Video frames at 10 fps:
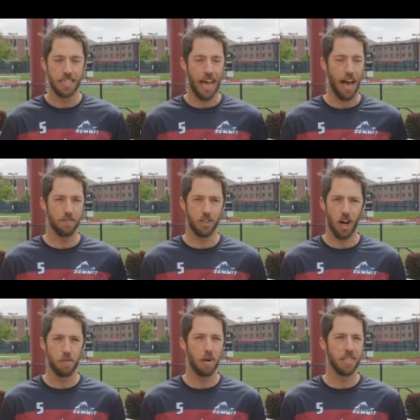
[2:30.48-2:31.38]
to have
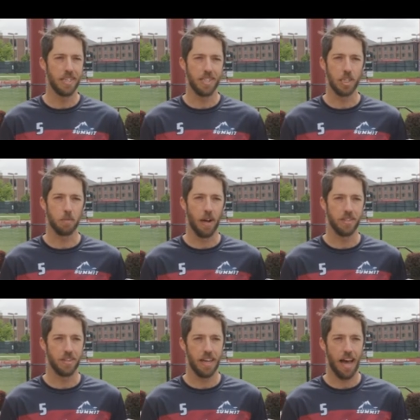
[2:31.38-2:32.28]
Starbuds as a
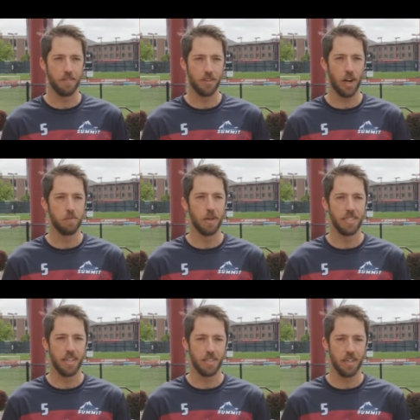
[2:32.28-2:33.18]
sponsor, to have
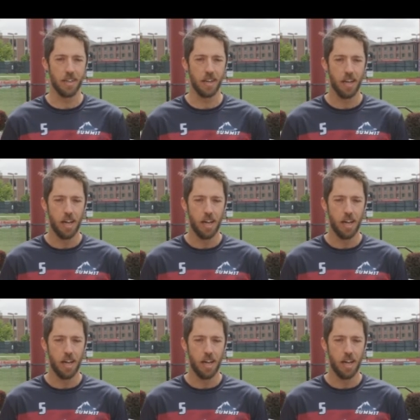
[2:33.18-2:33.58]
Starbuds as a,